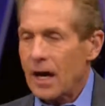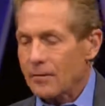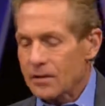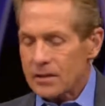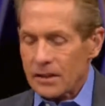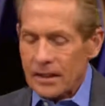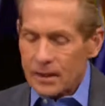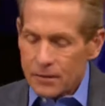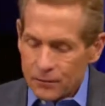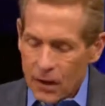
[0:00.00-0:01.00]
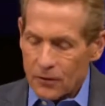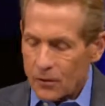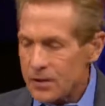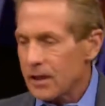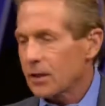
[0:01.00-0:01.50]
Obviously, his father,
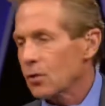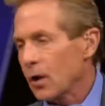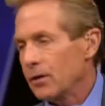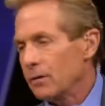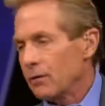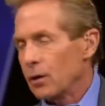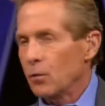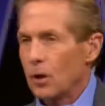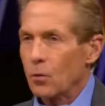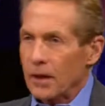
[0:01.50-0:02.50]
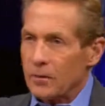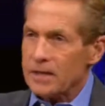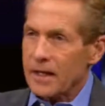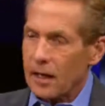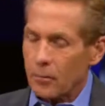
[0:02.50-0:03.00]
Dick, who I knew very well when he
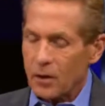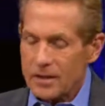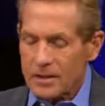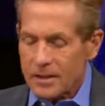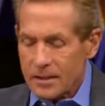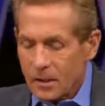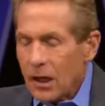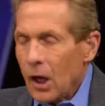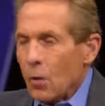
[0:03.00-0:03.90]
was a Cowboy assistant,